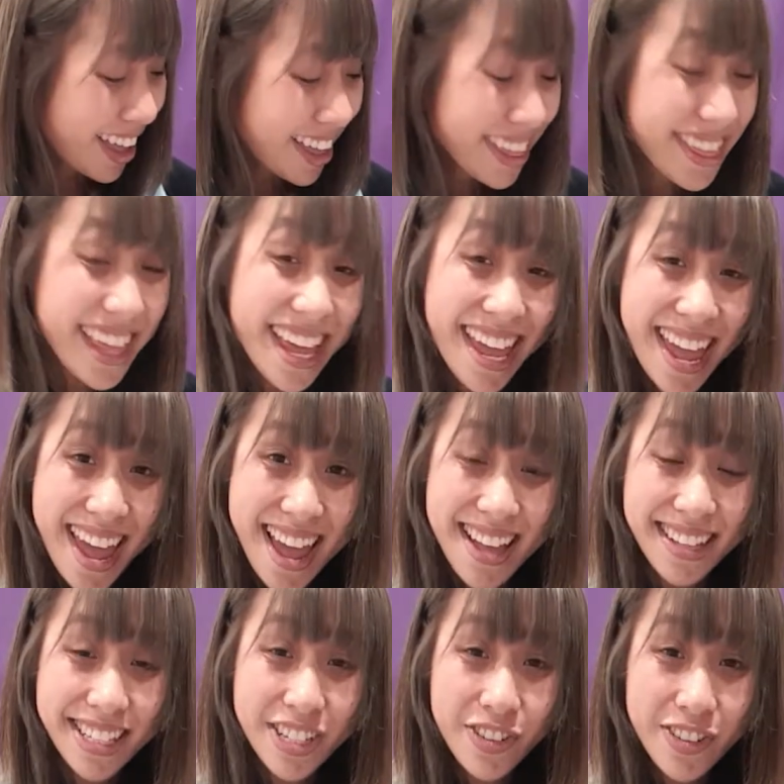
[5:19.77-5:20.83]
Their
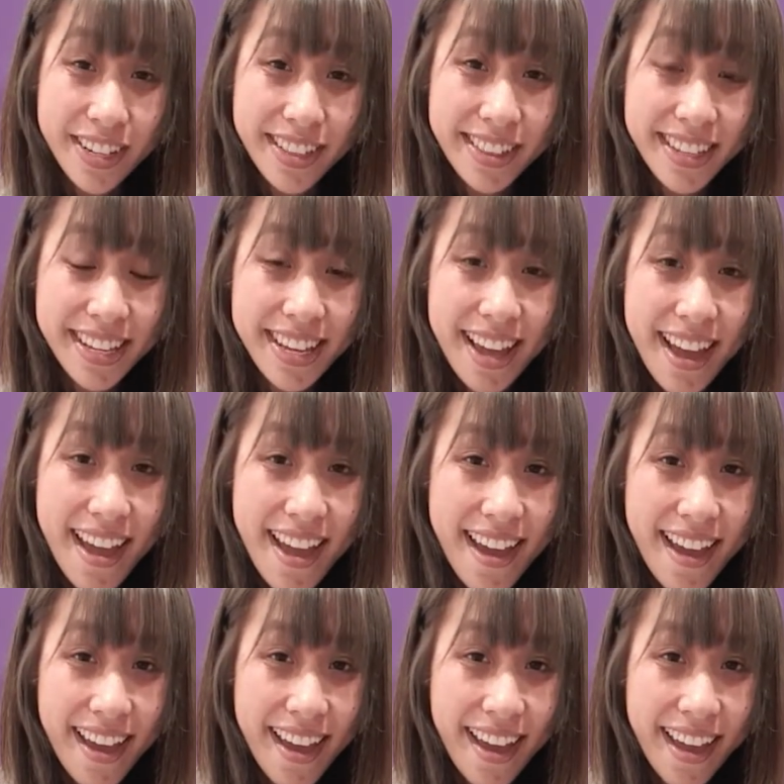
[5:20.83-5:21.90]
hands are in the
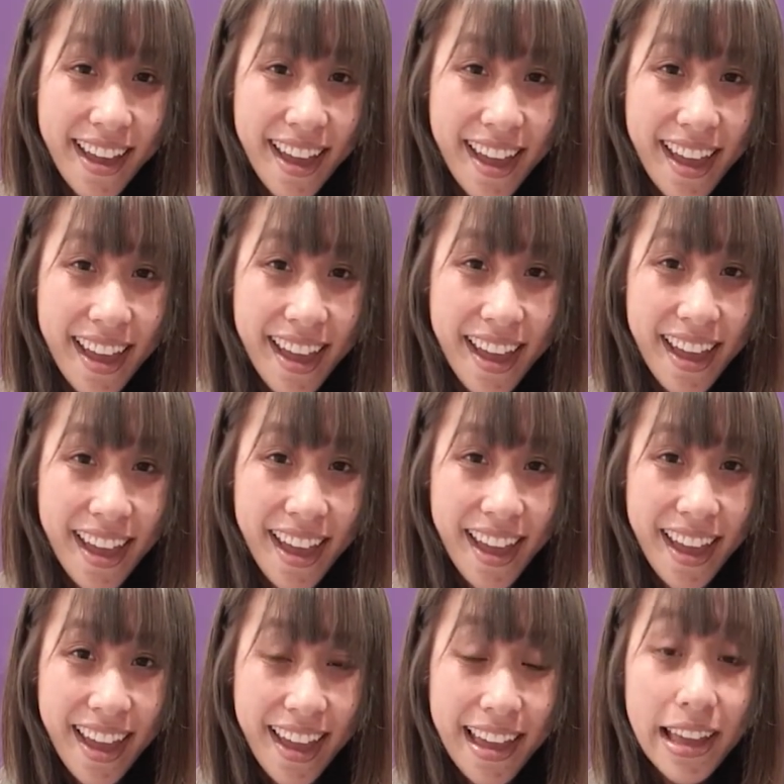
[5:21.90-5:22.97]
air.
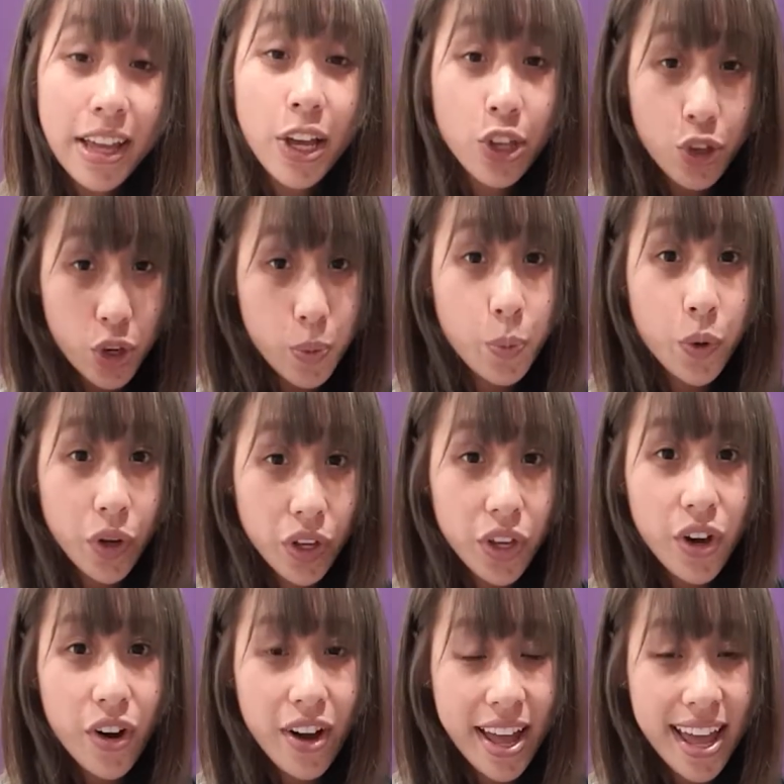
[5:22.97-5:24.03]
Can you put
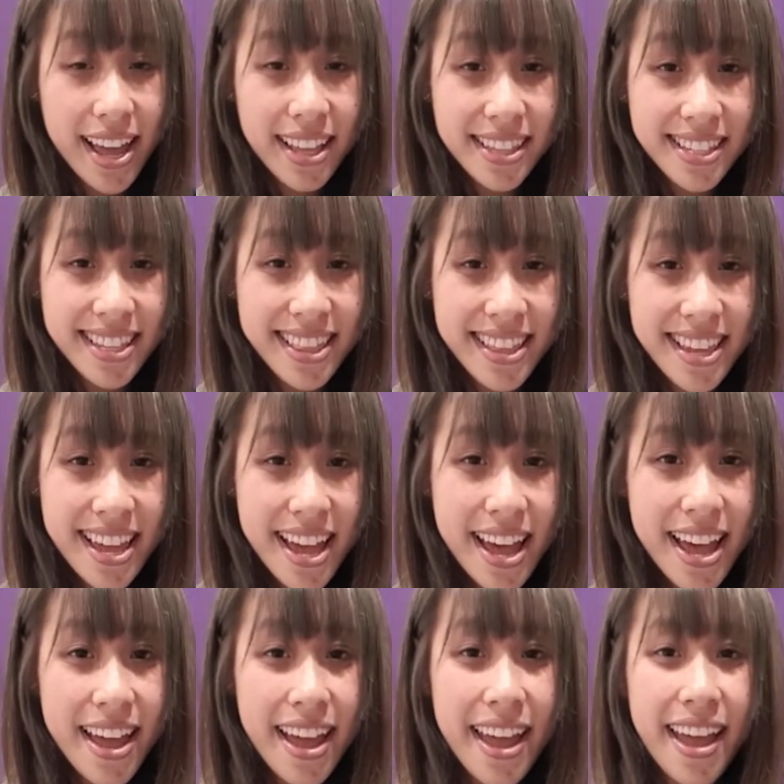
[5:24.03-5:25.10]
your hands in the air?
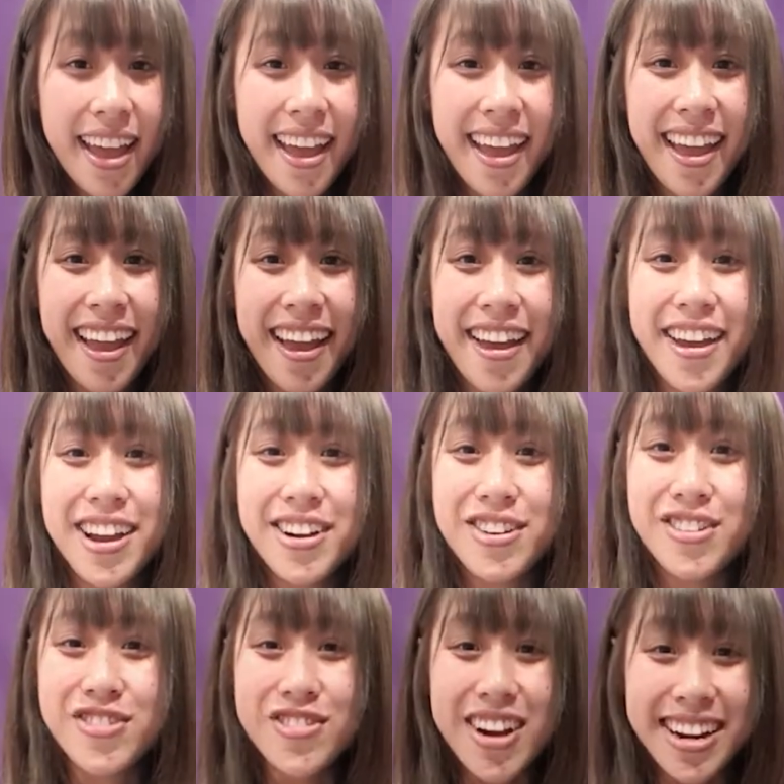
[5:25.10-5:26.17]

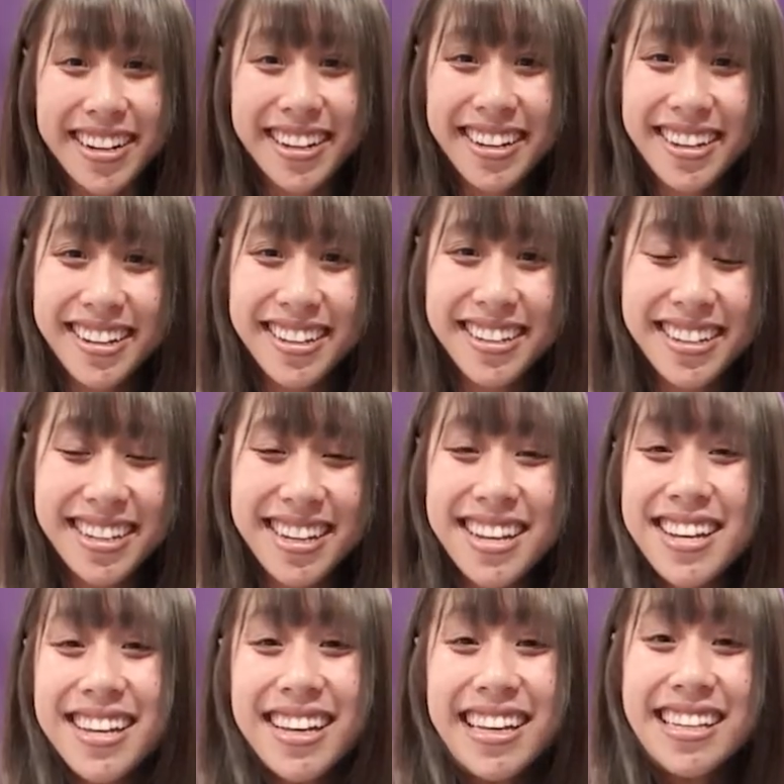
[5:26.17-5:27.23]
Ready,
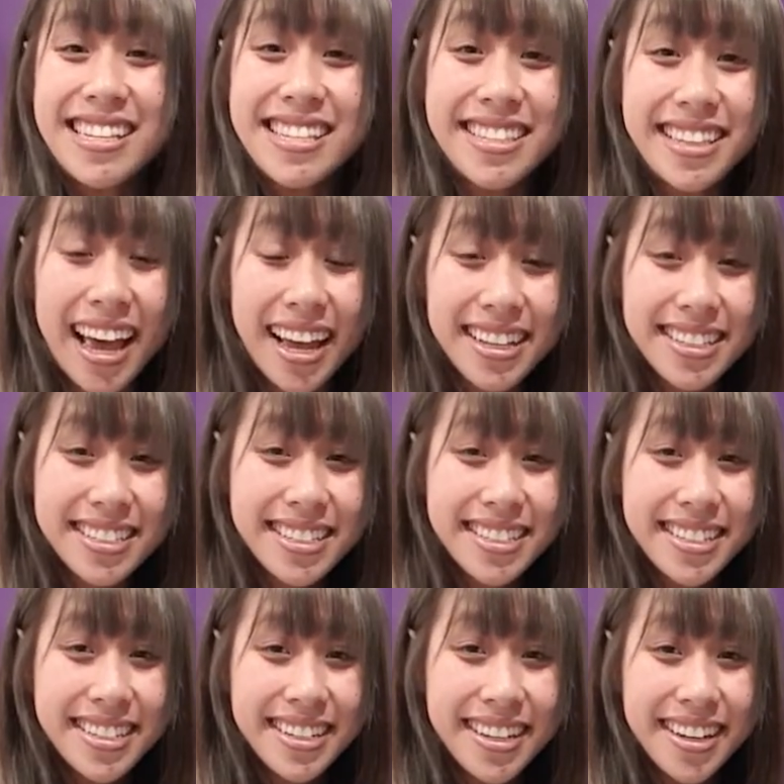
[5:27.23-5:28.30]
set,
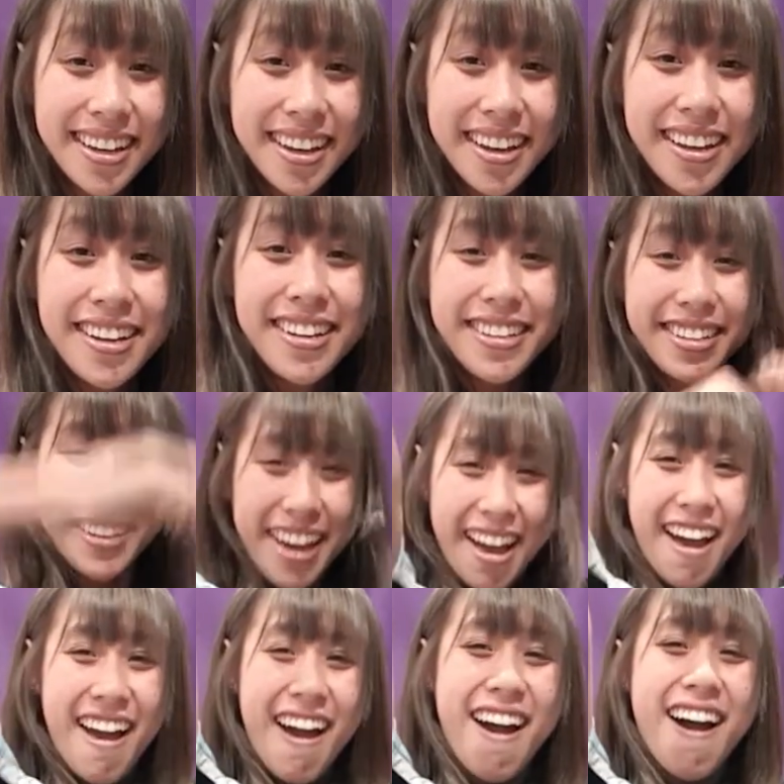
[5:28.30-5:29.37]

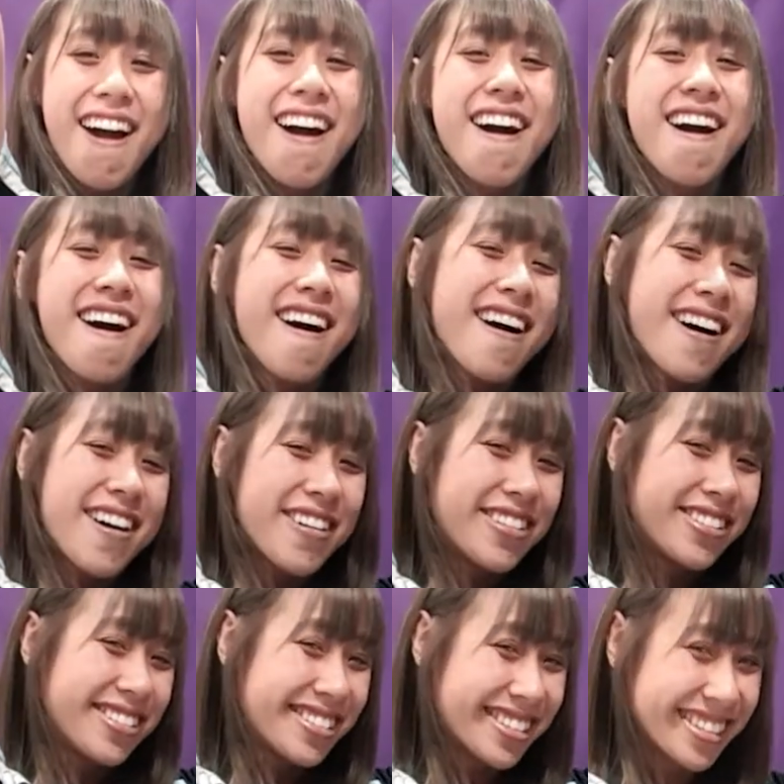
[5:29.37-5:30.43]
go!
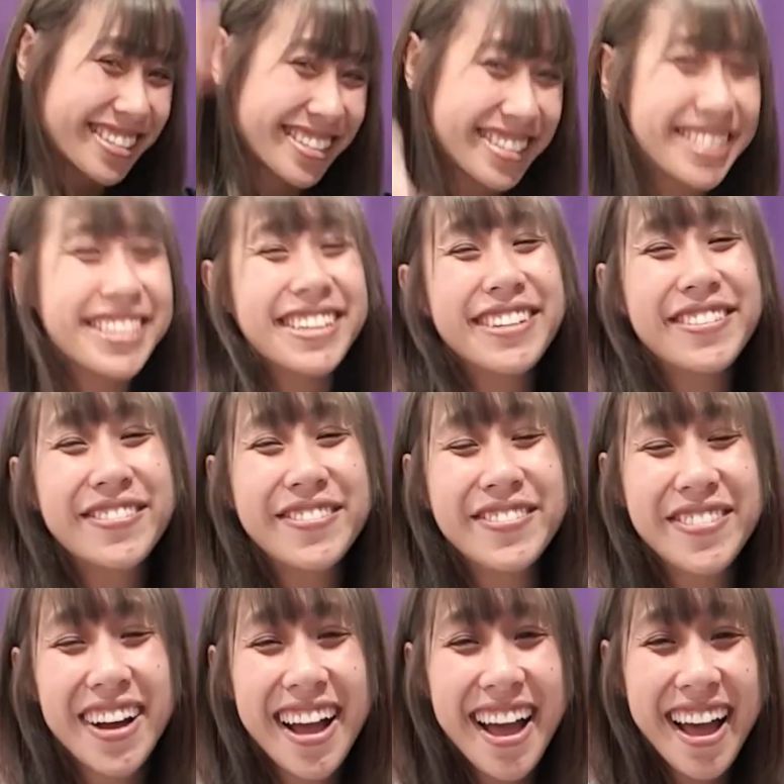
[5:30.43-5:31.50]
Good
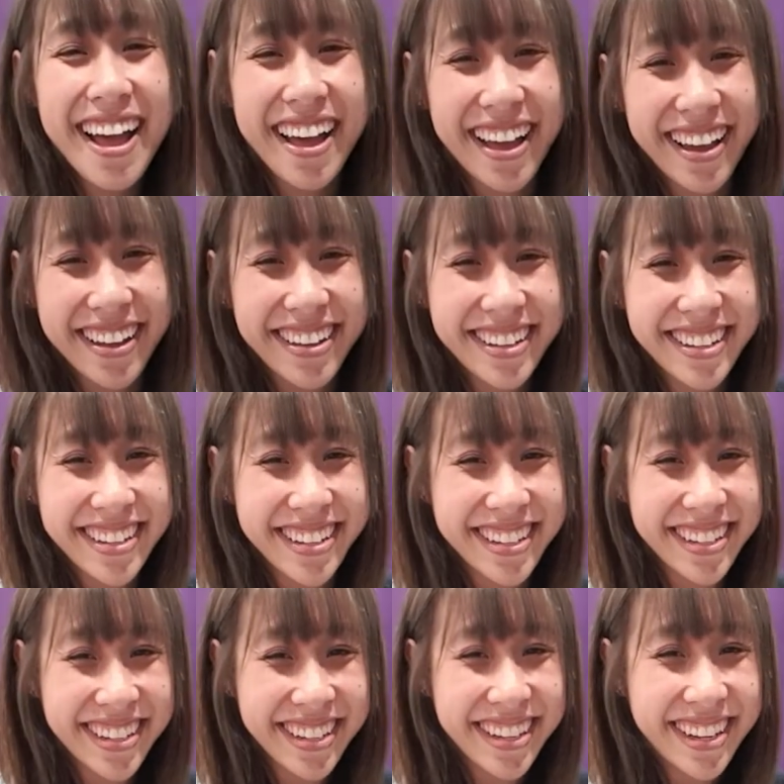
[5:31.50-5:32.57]
work.
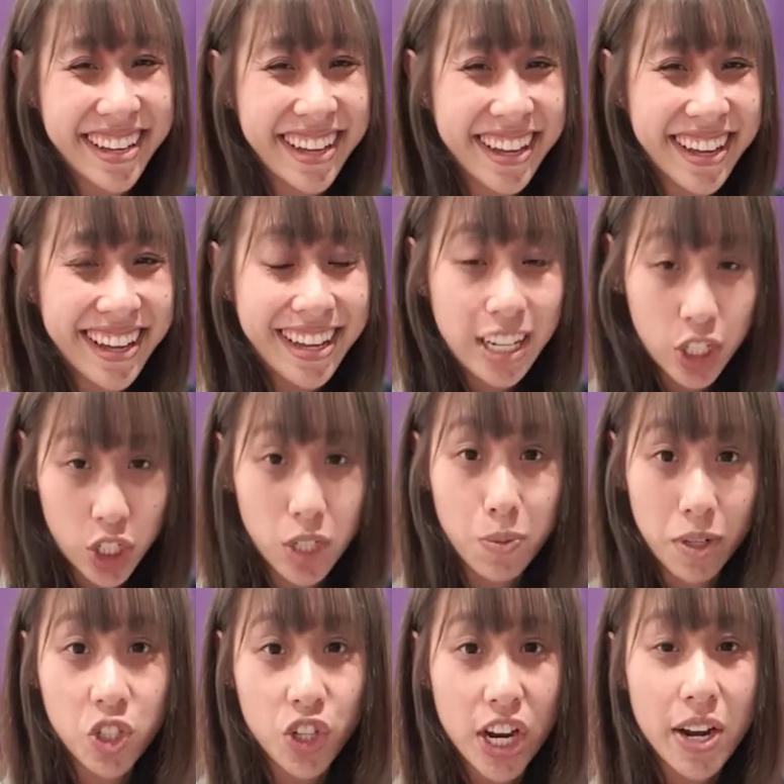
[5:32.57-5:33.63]
Should we
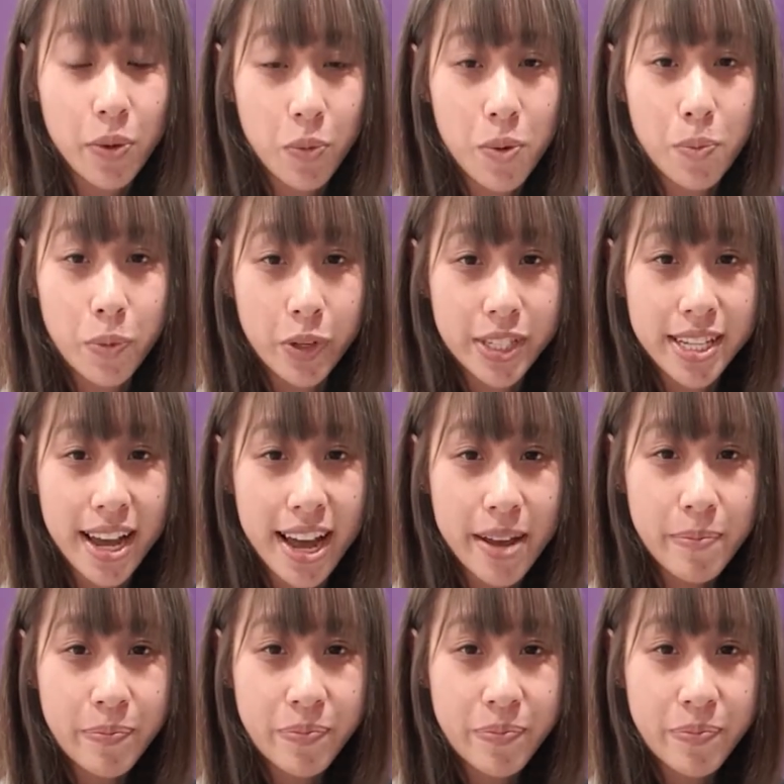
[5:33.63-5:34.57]
try it one more time?